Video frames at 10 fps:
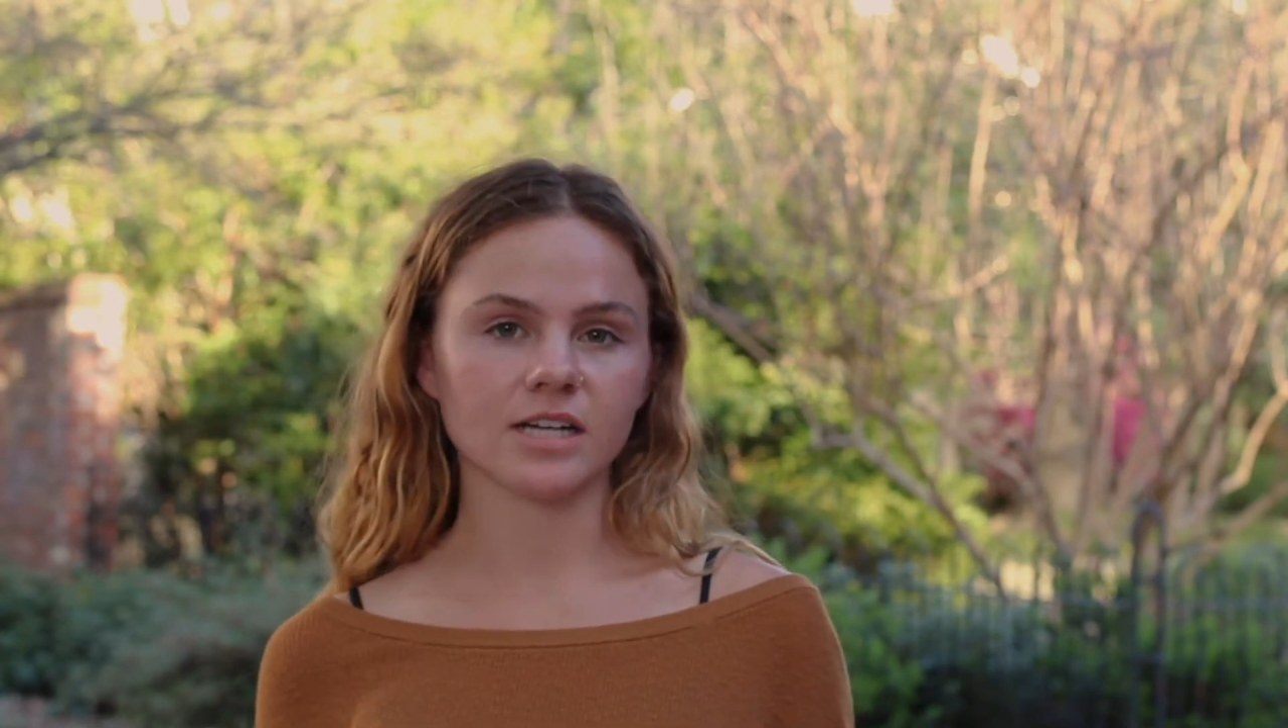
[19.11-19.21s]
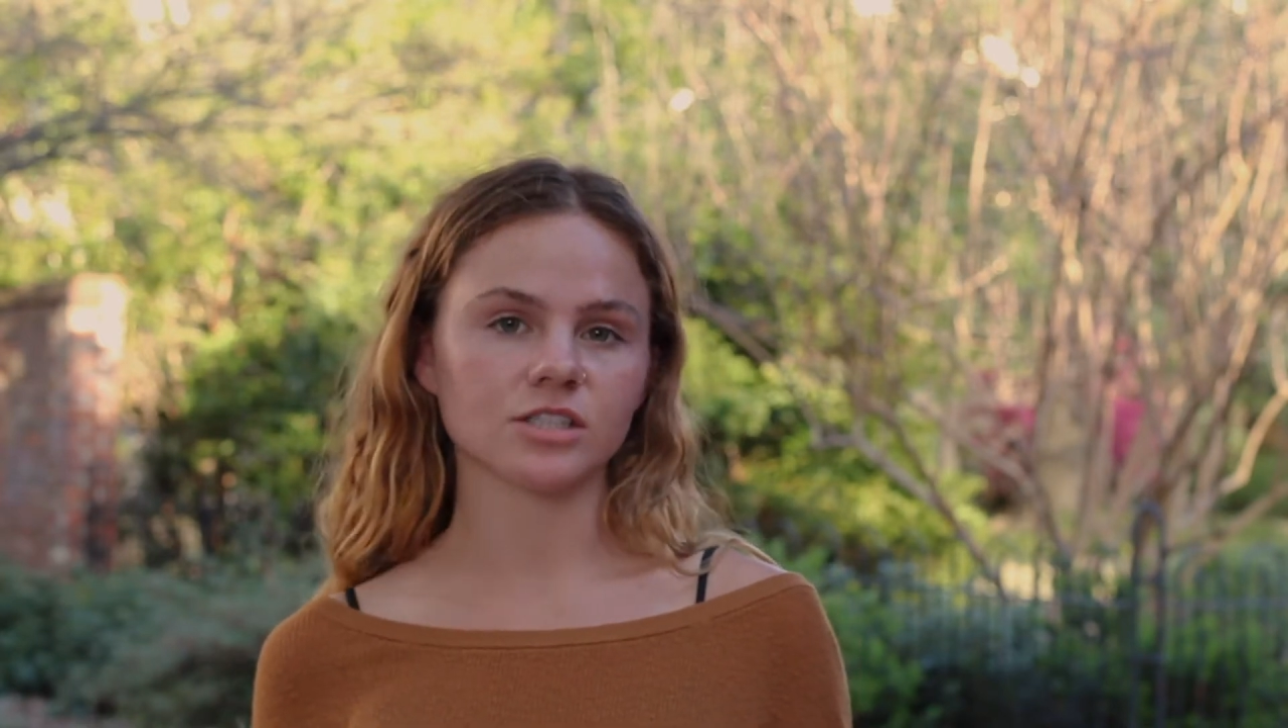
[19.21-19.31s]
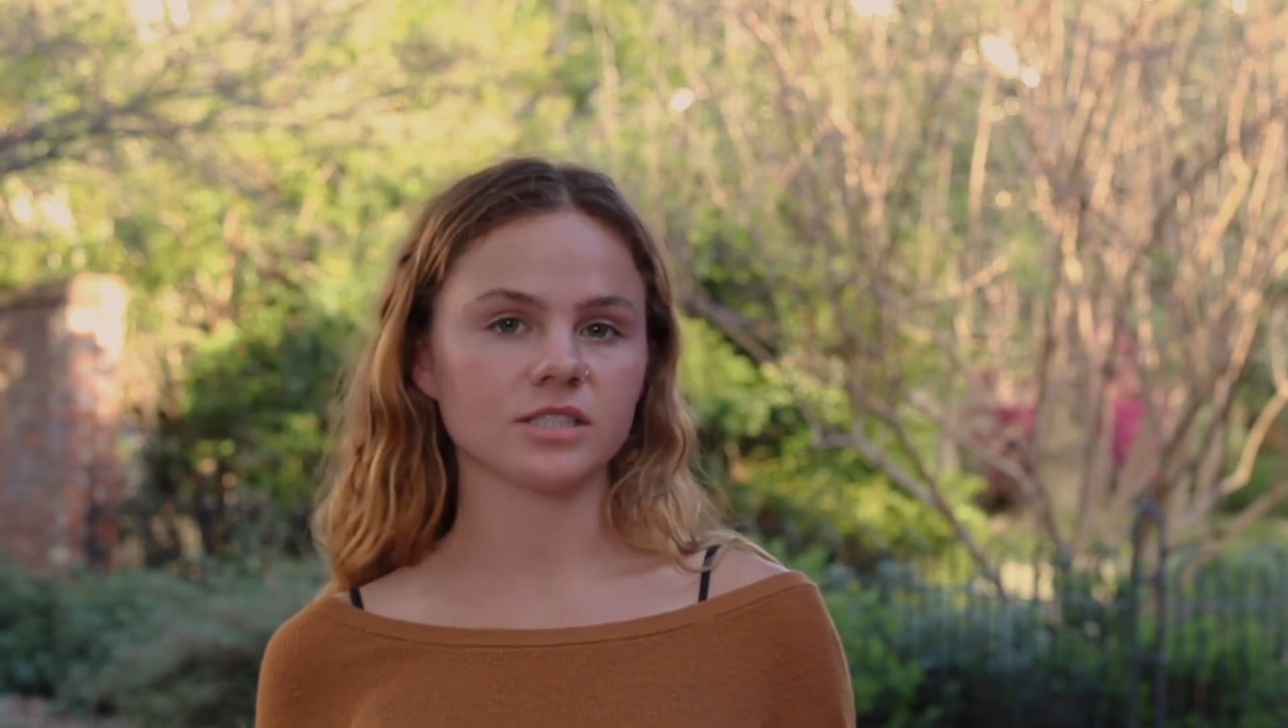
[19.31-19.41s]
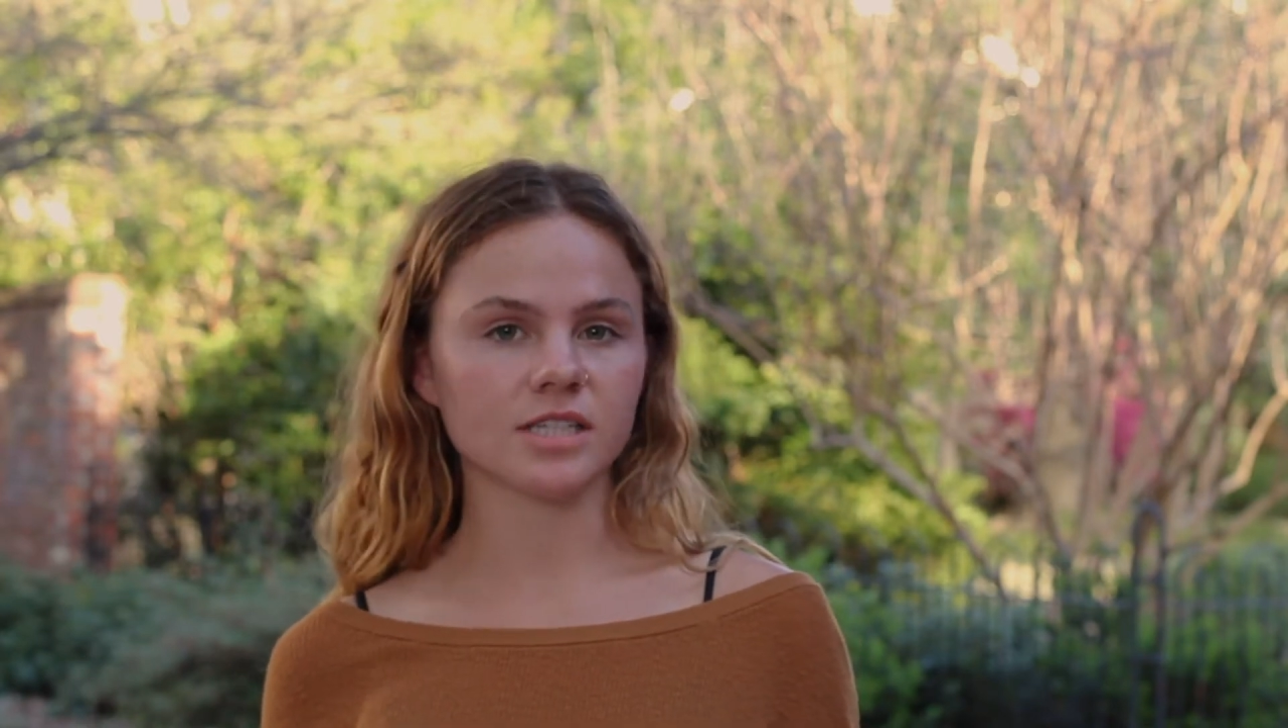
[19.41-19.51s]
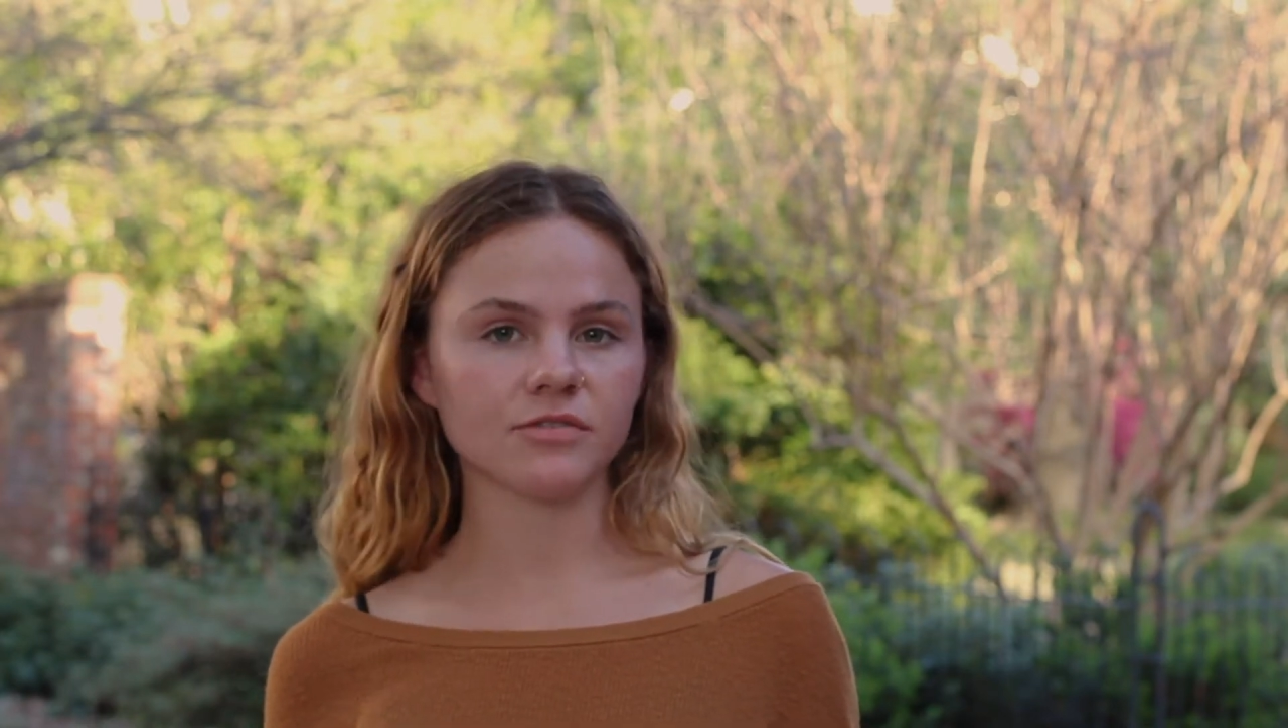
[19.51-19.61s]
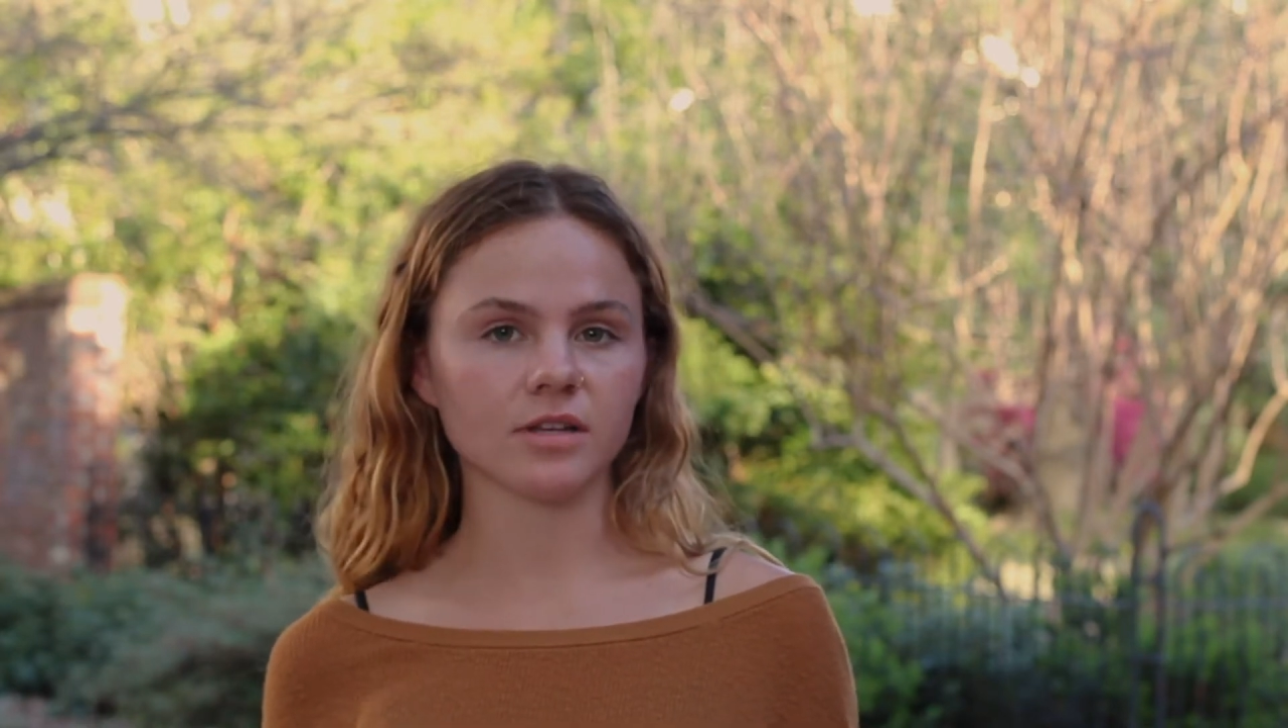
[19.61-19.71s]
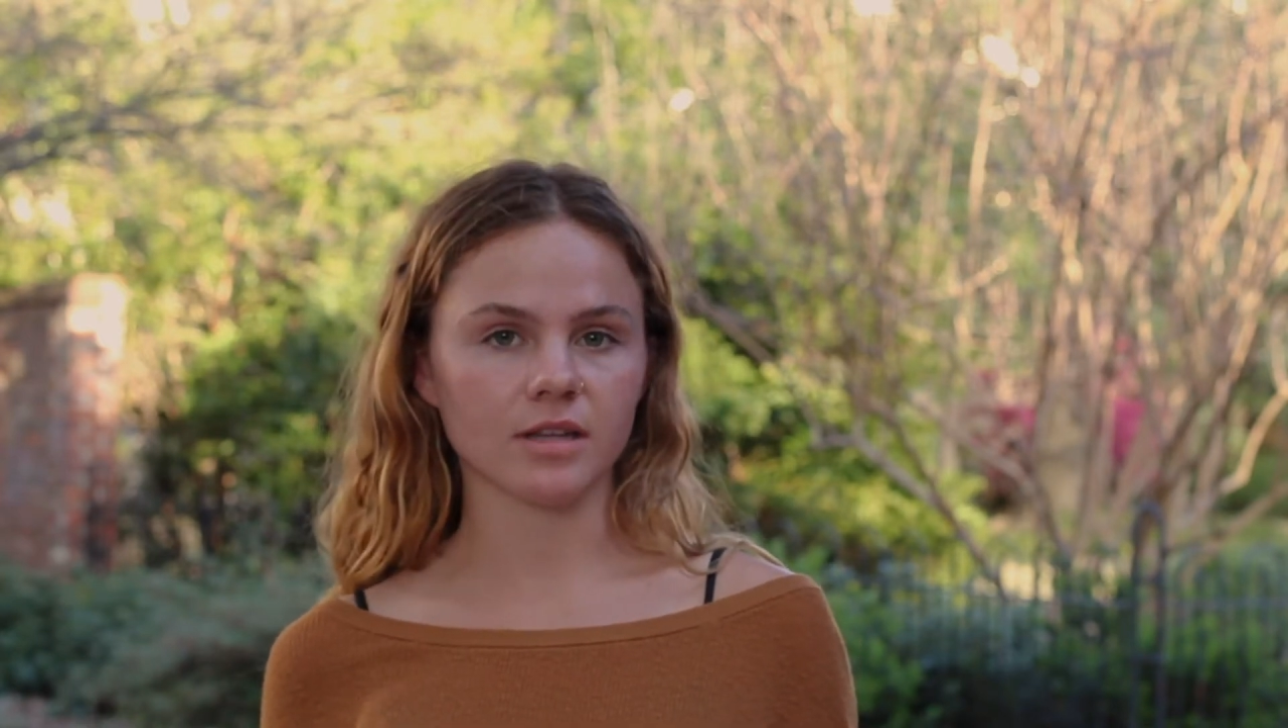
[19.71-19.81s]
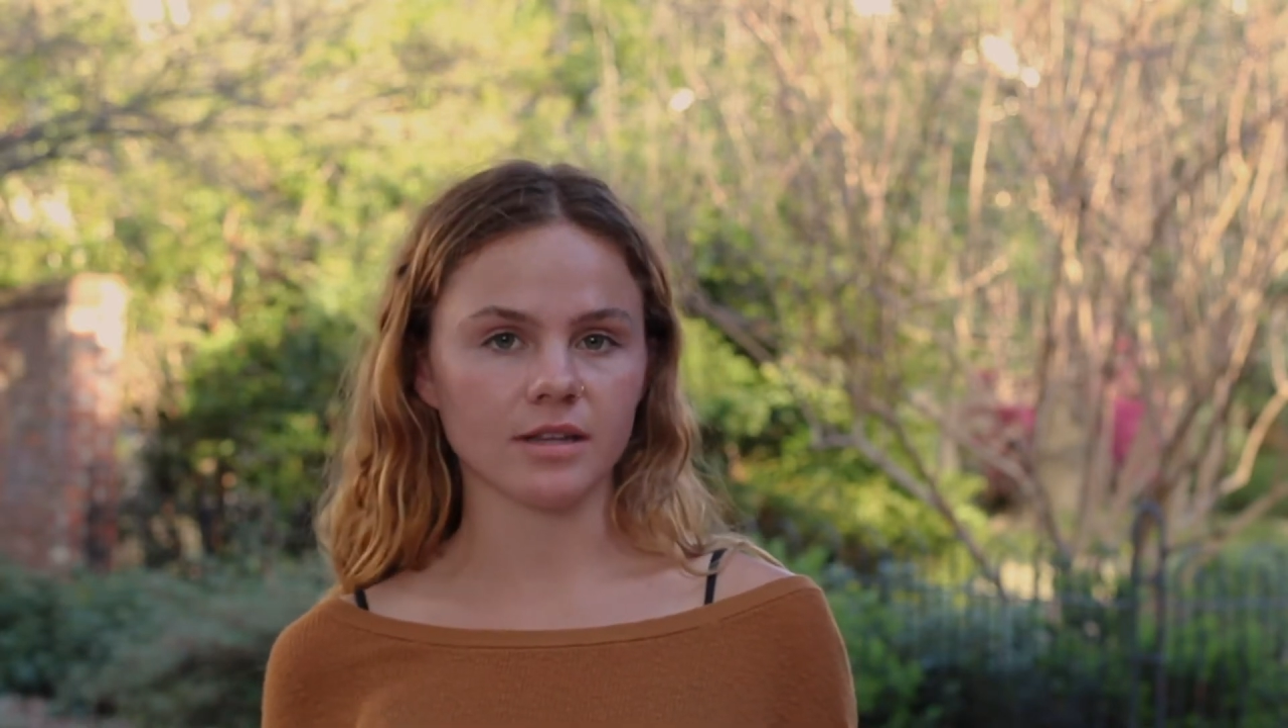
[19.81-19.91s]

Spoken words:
actually different